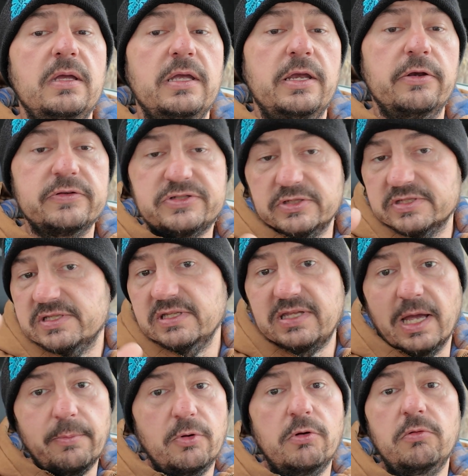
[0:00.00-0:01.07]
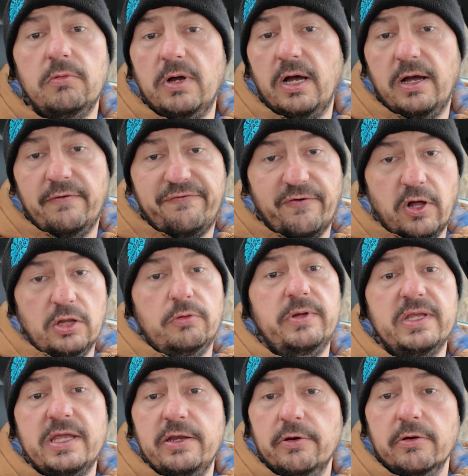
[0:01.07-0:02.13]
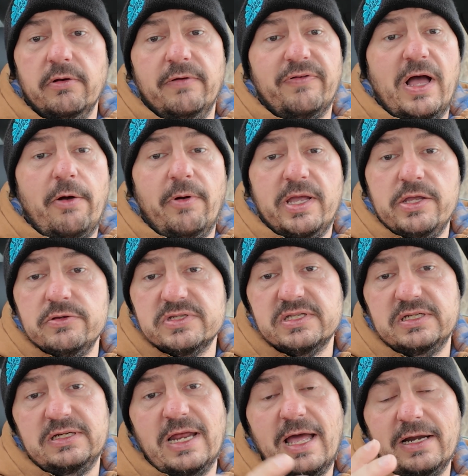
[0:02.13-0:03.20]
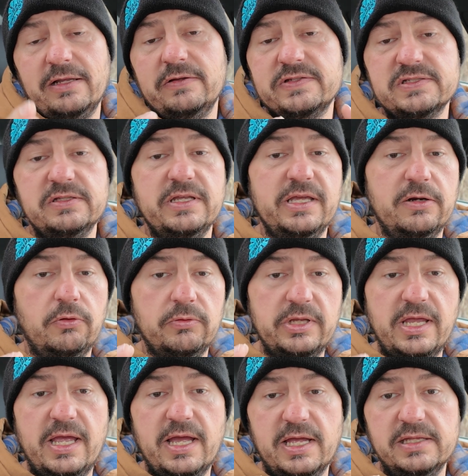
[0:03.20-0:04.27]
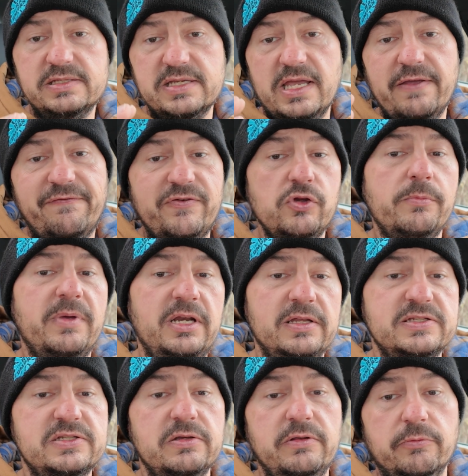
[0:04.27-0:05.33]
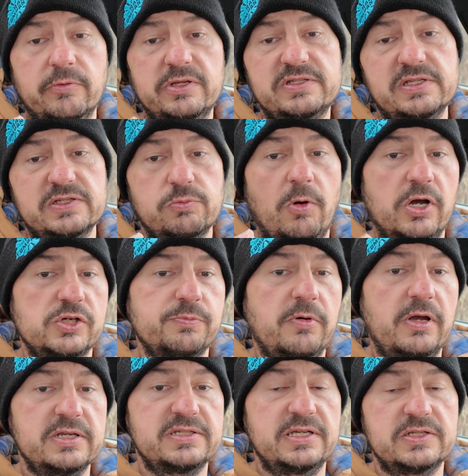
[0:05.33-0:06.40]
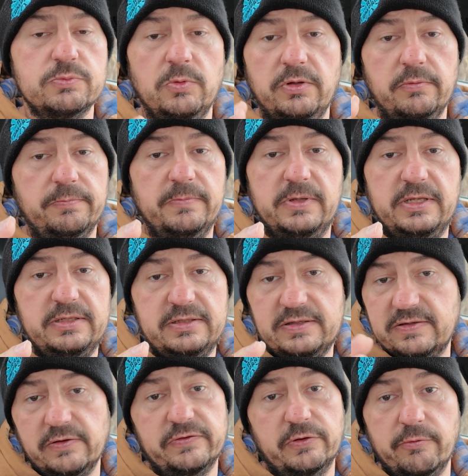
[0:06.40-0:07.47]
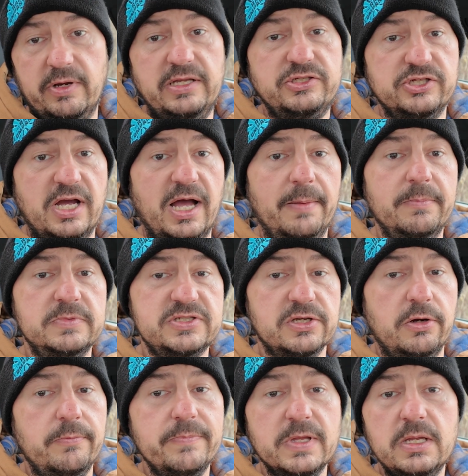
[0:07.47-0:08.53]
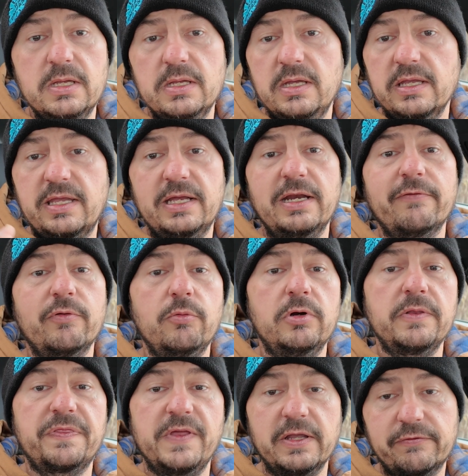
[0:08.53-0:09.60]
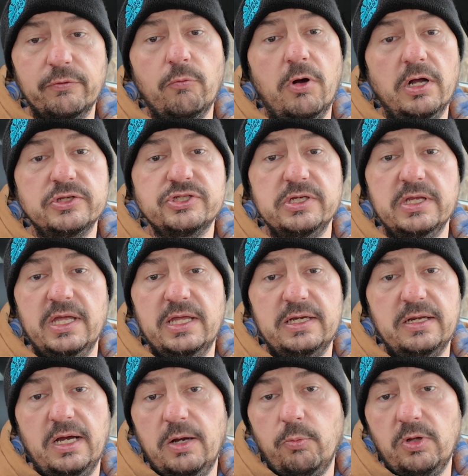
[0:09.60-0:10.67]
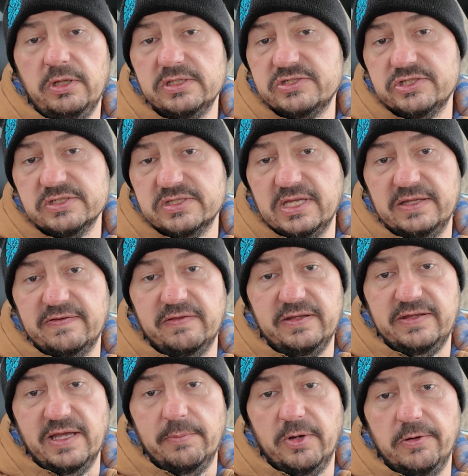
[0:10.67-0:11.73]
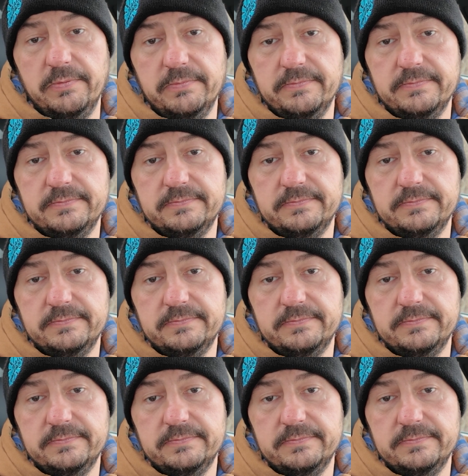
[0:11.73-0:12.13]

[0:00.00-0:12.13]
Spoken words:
here's just a demo following here of how I use it. And honestly, it only adds a few minutes to the rinseless wash process. And it does a great job. So again, everyone, thanks for watching. And let's just get to the demo.